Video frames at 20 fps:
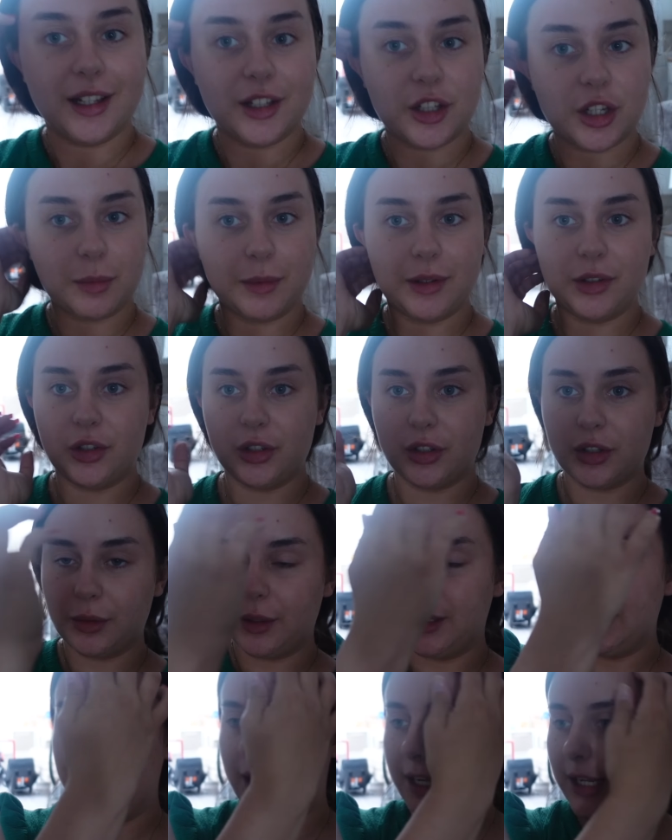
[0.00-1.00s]
Jimmy's just
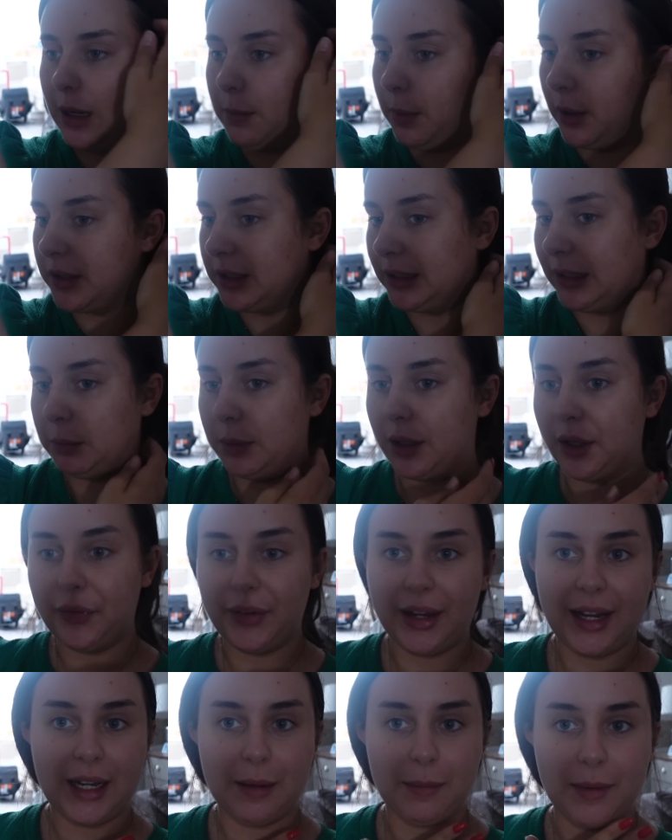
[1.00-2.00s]
doing Teddy a bottle. I'm going to
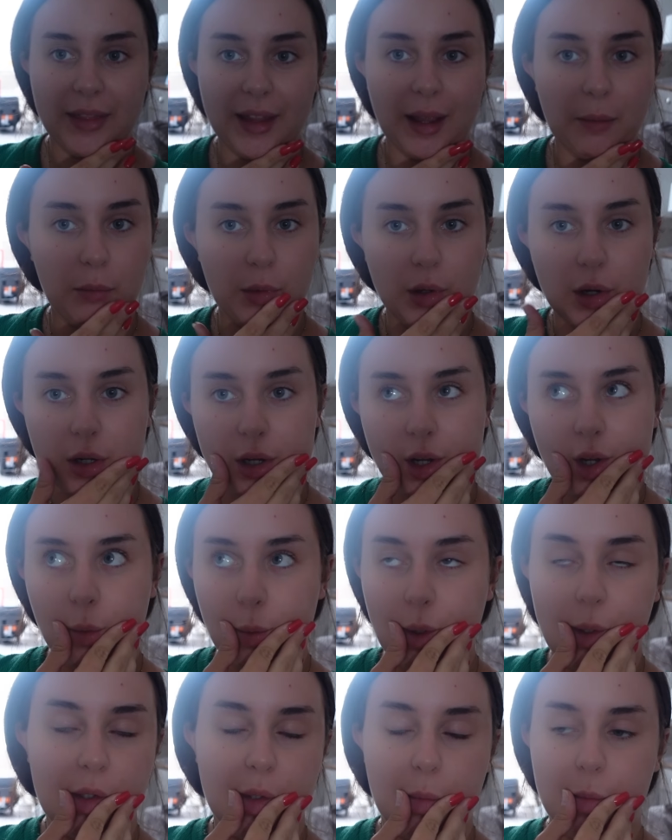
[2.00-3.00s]
feed him, and then we're going to...
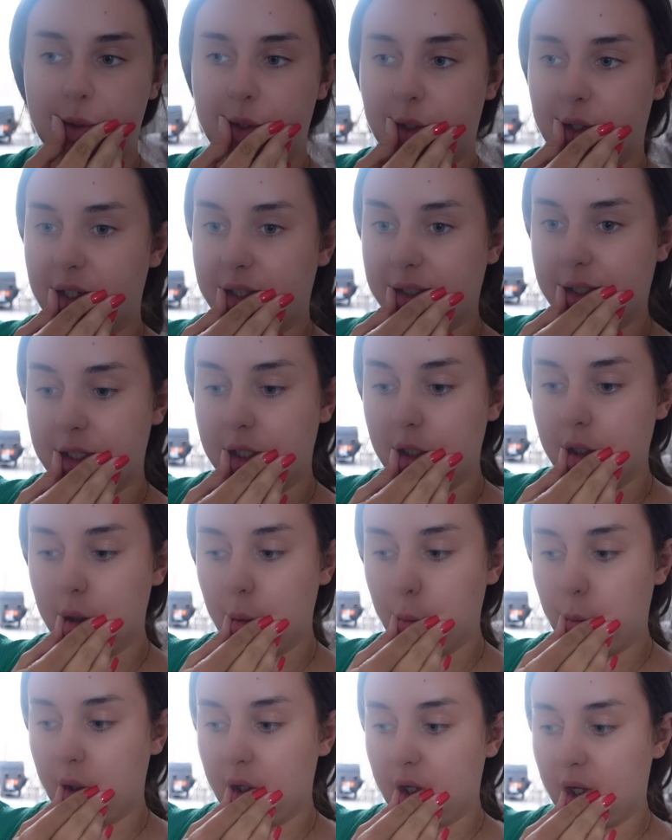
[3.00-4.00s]
Well, Jimmy's going to set it
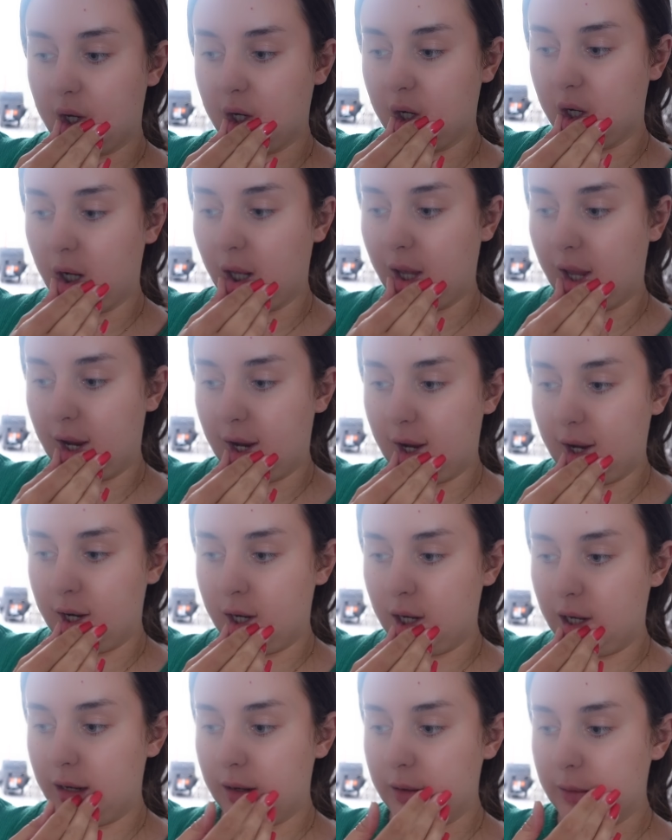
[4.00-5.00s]
up, get it all out,
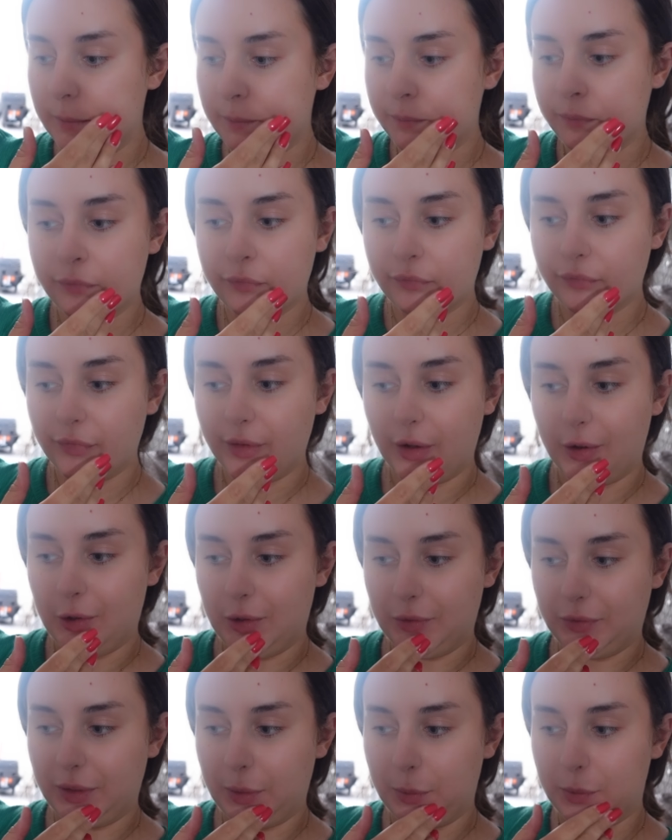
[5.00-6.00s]
and
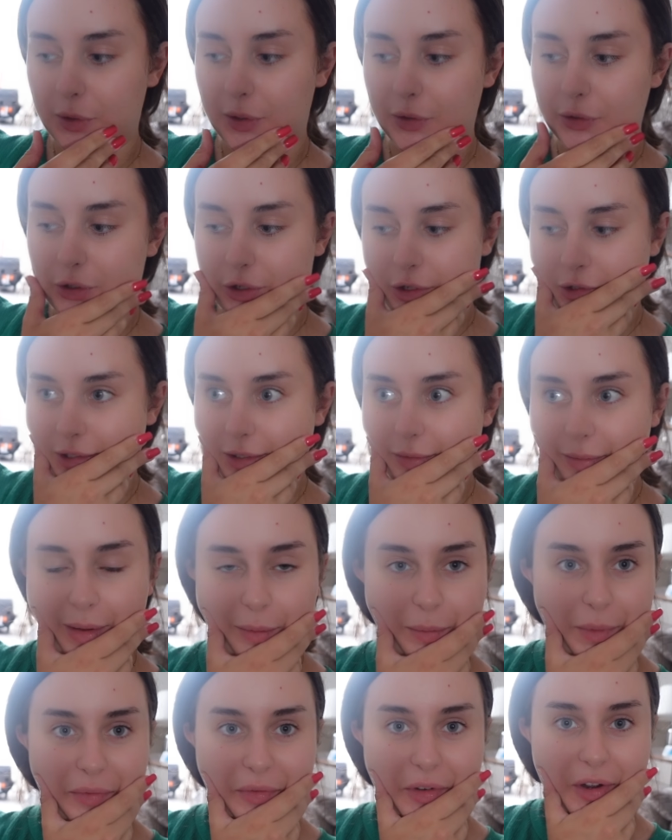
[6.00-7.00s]
hopefully we're all good,
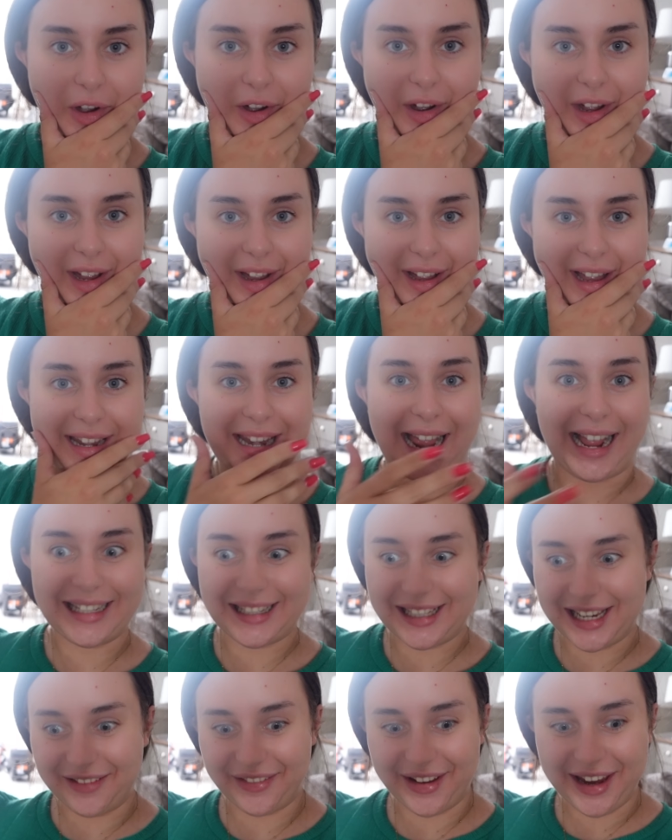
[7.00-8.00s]
and we've got a nice
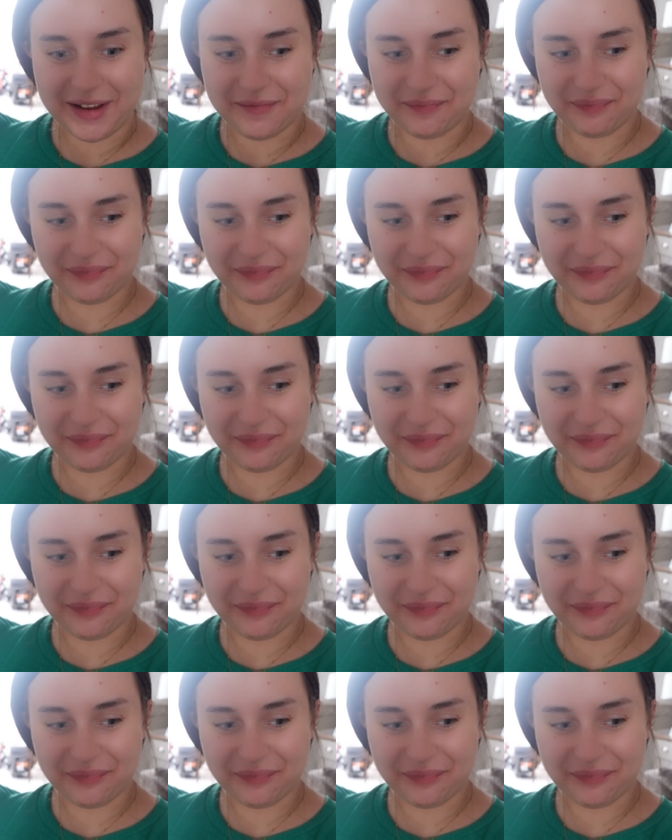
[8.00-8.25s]
TV.